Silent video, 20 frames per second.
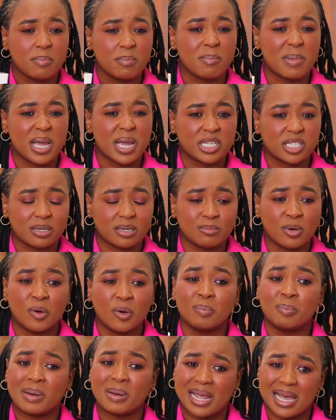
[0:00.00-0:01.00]
imagine
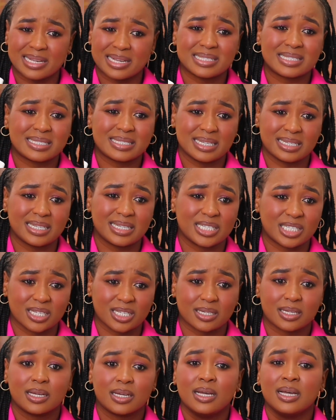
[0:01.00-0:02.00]
Mont Blanc's
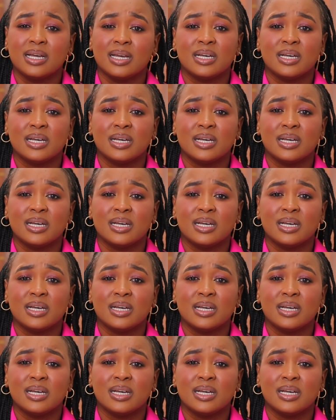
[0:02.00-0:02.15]
Signature